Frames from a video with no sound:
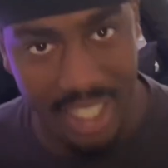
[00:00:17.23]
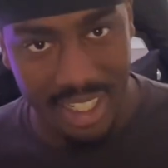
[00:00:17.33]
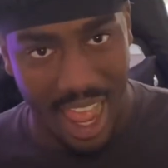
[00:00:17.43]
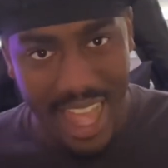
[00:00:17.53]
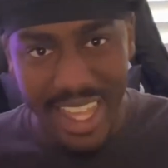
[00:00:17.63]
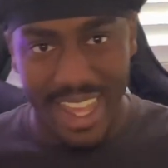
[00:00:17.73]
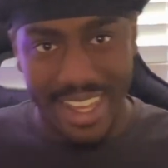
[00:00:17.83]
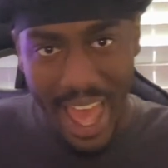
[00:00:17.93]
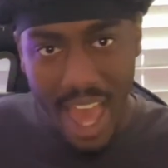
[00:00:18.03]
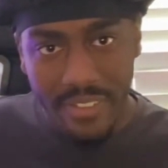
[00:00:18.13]
I get
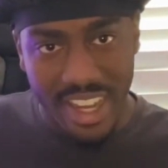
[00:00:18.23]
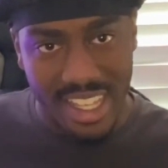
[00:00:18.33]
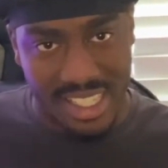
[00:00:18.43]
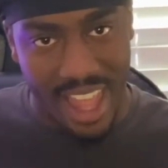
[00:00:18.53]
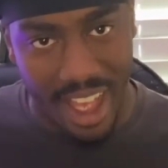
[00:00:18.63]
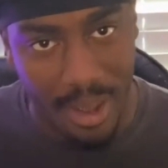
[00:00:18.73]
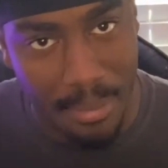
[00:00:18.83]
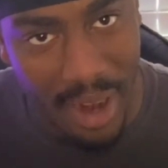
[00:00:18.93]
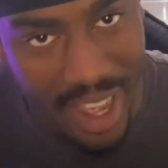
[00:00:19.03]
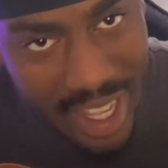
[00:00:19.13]
cavities now,
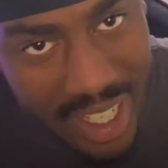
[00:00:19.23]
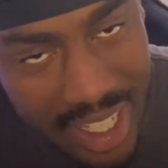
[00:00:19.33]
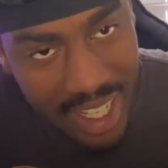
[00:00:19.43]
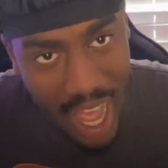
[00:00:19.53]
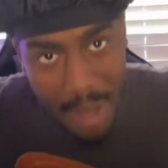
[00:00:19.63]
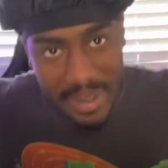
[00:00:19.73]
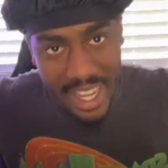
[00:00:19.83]
bro. I'm